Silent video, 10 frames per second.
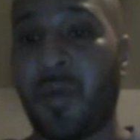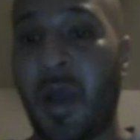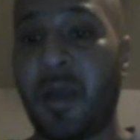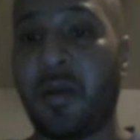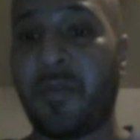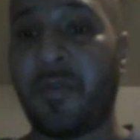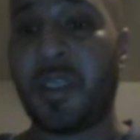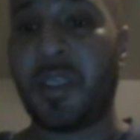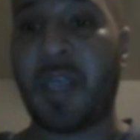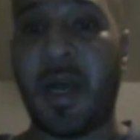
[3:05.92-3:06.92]
the right of
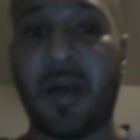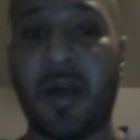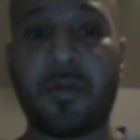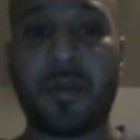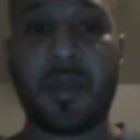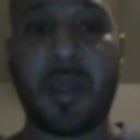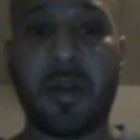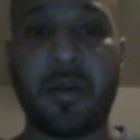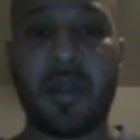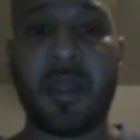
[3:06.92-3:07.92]
each child to
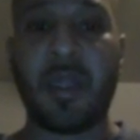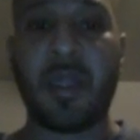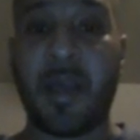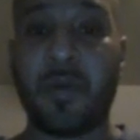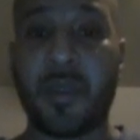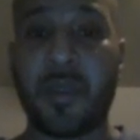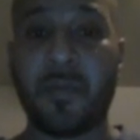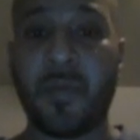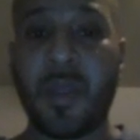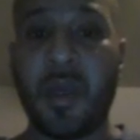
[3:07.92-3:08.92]
learn in the
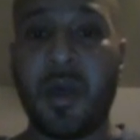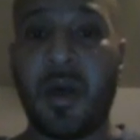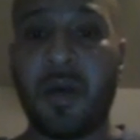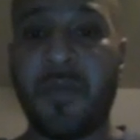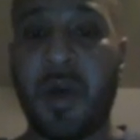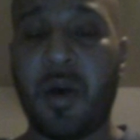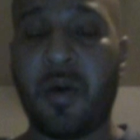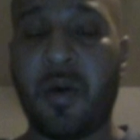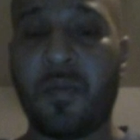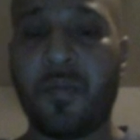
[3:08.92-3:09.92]
language of the
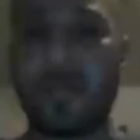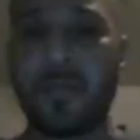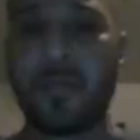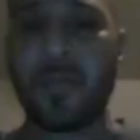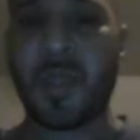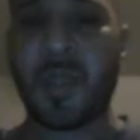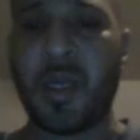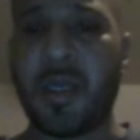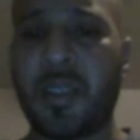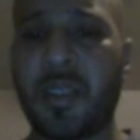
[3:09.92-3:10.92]
home
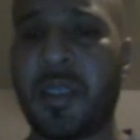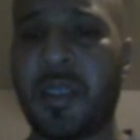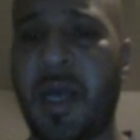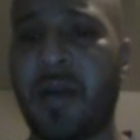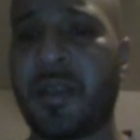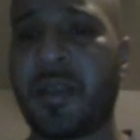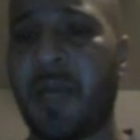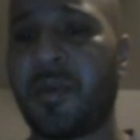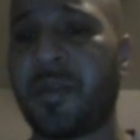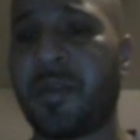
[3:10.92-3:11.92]
until the child is
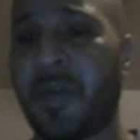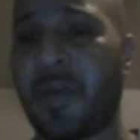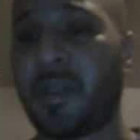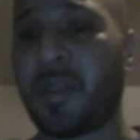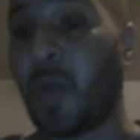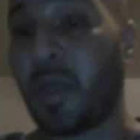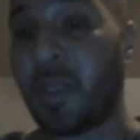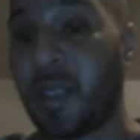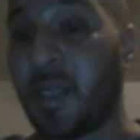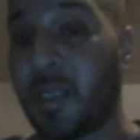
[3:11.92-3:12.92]
able to function
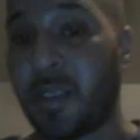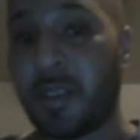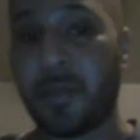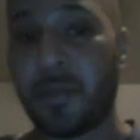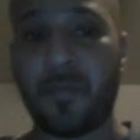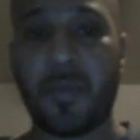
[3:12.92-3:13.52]
well in English.